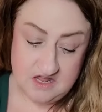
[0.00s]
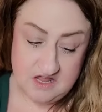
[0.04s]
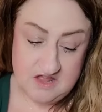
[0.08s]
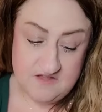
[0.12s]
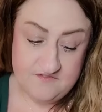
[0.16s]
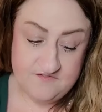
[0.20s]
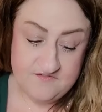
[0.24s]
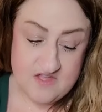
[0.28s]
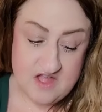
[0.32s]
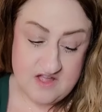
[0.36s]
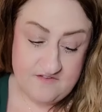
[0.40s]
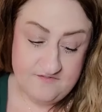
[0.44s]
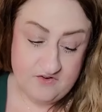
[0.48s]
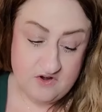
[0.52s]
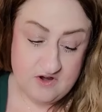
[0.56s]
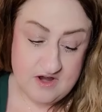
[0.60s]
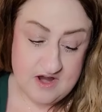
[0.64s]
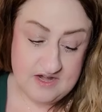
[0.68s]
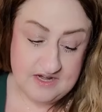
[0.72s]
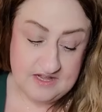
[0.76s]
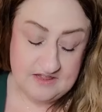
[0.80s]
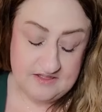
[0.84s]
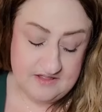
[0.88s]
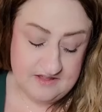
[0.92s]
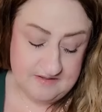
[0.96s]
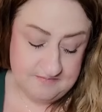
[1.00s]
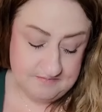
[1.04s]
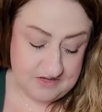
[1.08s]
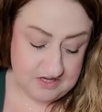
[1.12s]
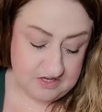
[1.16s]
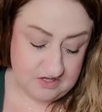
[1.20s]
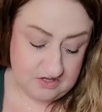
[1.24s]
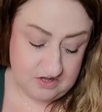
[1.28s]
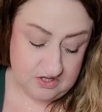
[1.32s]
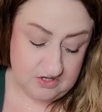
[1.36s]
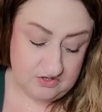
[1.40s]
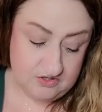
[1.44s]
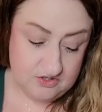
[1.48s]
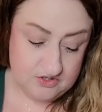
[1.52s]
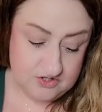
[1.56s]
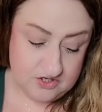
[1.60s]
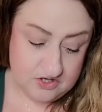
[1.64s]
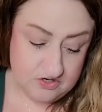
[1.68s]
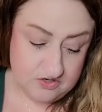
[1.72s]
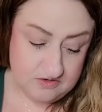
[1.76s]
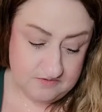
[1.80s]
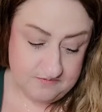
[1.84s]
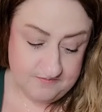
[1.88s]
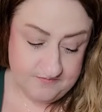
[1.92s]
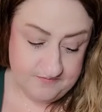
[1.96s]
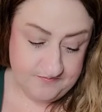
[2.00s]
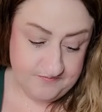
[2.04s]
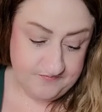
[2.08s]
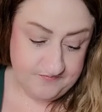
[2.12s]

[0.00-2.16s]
If not for anything but closure,